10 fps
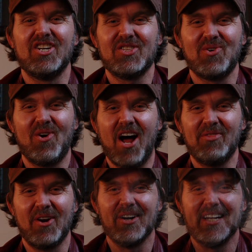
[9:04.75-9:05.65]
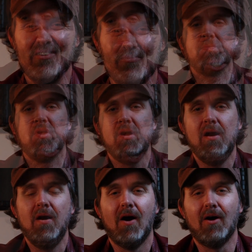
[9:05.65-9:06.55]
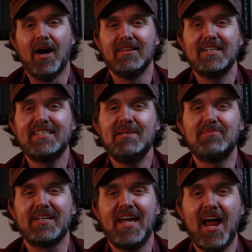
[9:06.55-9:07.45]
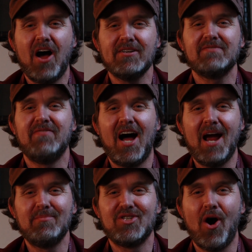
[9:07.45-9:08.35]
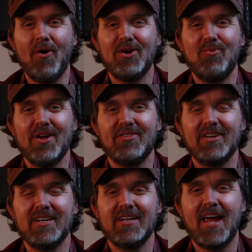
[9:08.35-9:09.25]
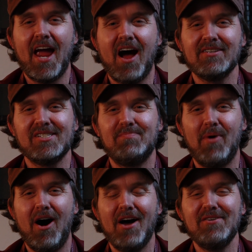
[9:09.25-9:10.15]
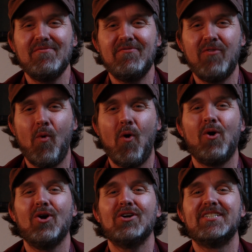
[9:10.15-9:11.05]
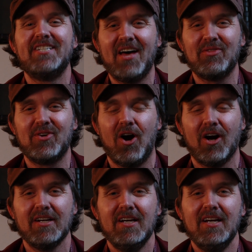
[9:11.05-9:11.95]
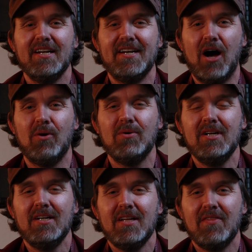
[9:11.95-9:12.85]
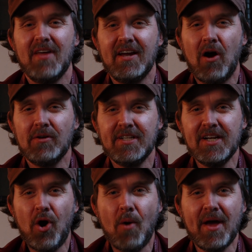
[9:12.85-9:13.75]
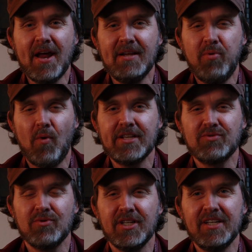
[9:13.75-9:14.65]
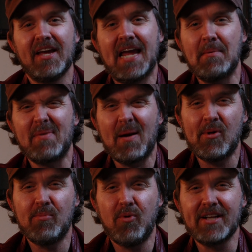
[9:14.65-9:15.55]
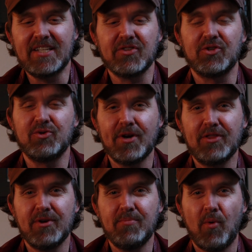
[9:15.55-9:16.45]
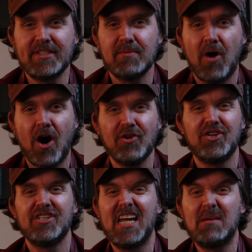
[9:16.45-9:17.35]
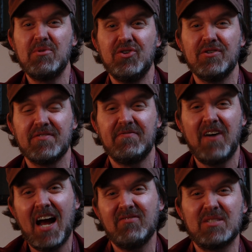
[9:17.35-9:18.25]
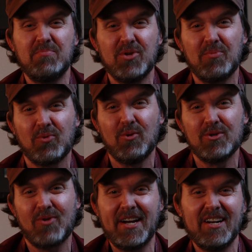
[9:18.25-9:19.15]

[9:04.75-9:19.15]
just throw it out there and give him a try. All right, let's keep the Chaos vibes going with Chaos Spawn for Death Guard. Now, they didn't go up any points, really. They came up a couple of points. I think they're 23 points a model. You can take them in units of 5. Let's put up the rules right